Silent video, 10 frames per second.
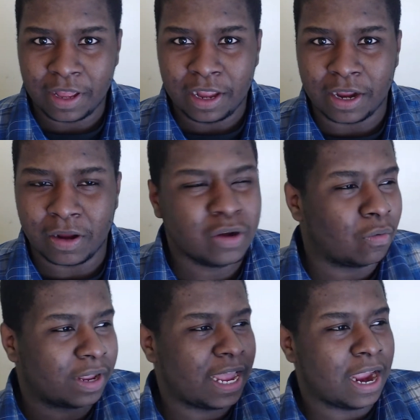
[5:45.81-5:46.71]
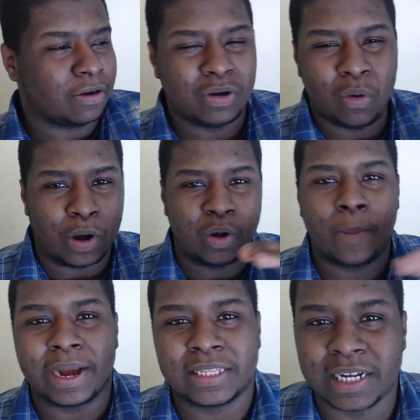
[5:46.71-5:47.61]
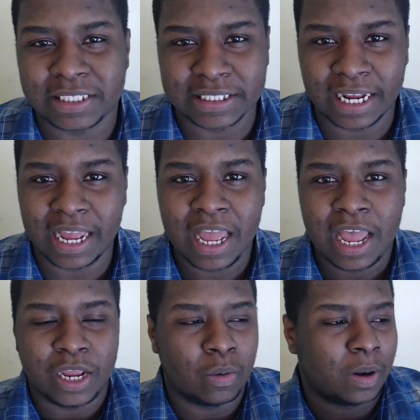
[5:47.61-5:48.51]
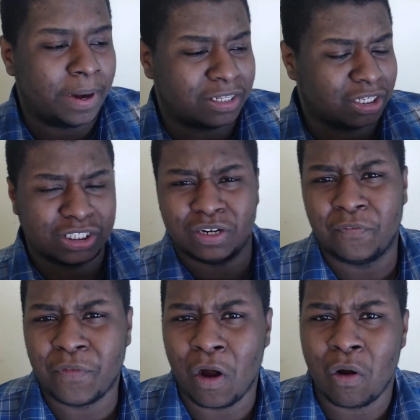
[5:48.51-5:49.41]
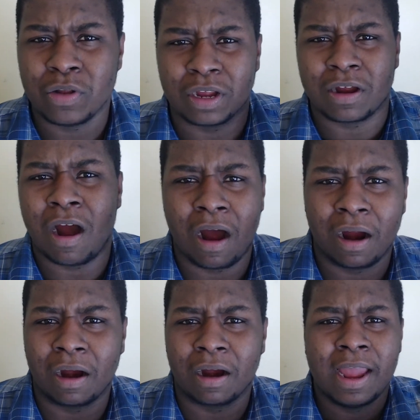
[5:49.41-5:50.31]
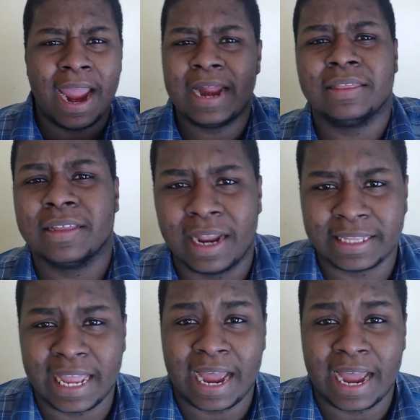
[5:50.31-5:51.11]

You know, you don't care. You don't want nobody touching it. You don't want nobody touching your phone, your car, anything like that.